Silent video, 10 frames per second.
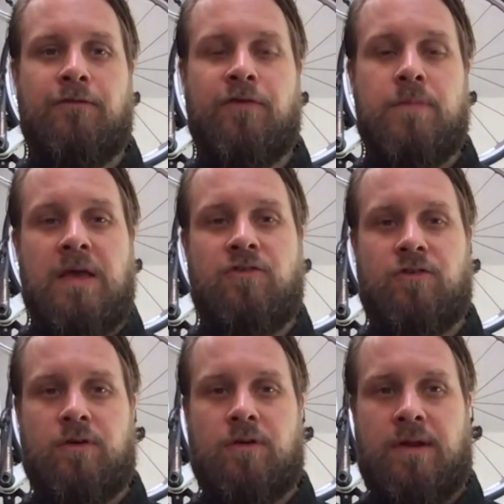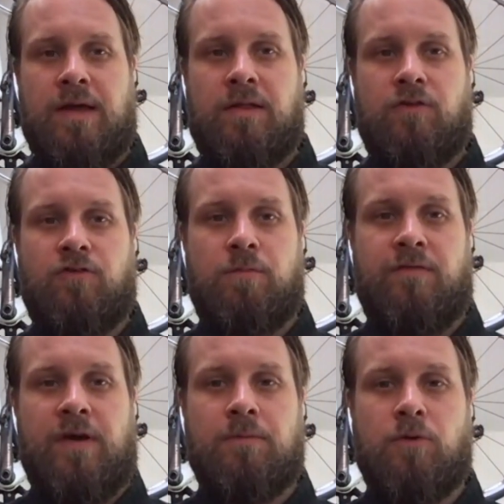Information and data should be
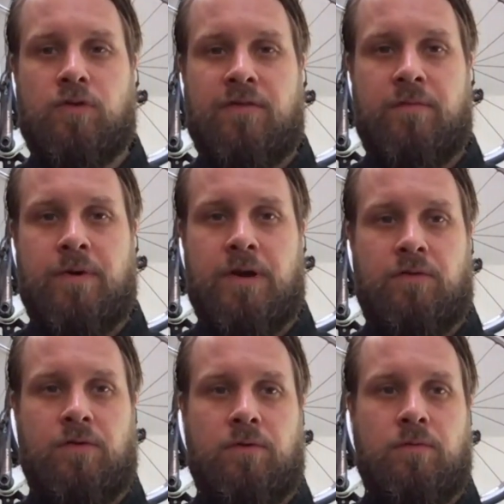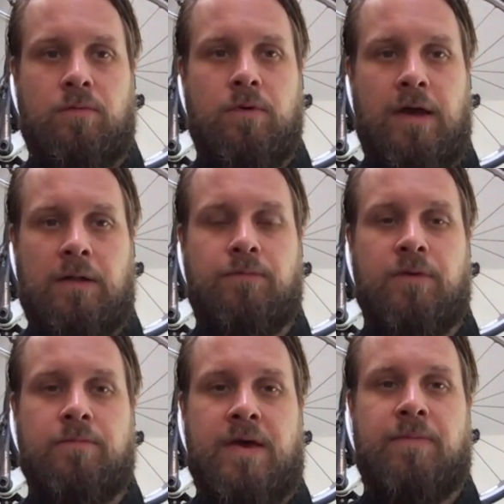available to everybody to help
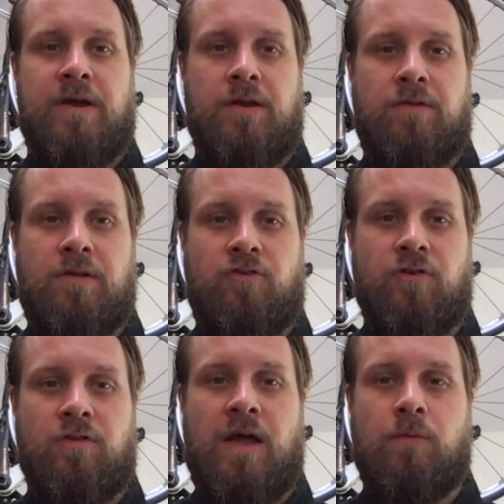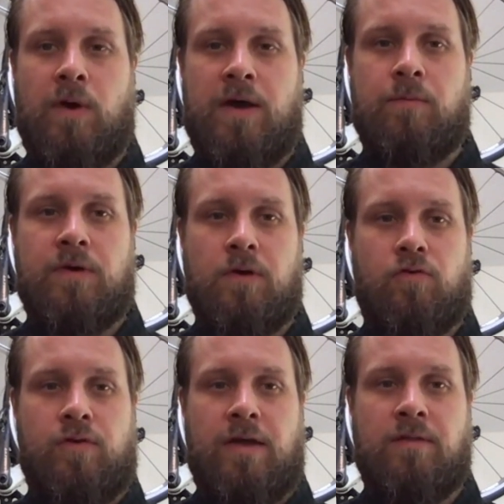them make better decisions. That way we can
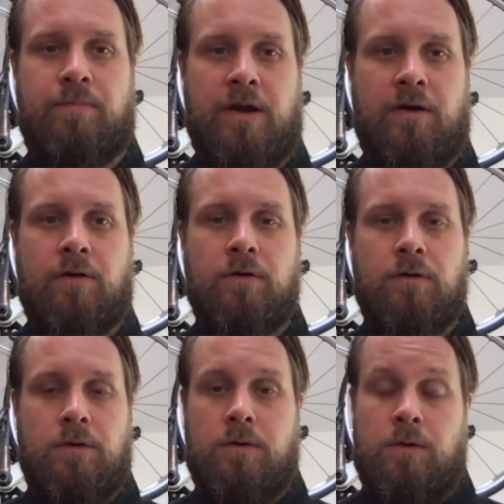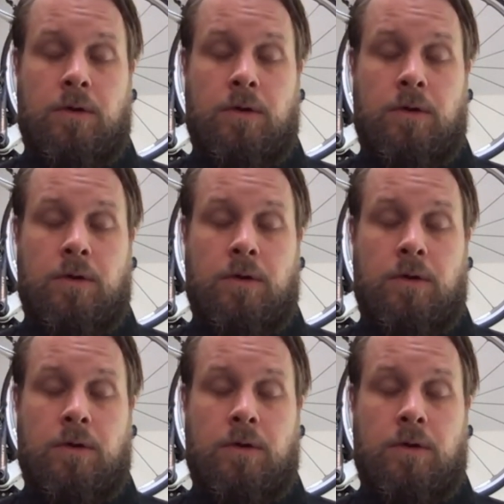create a better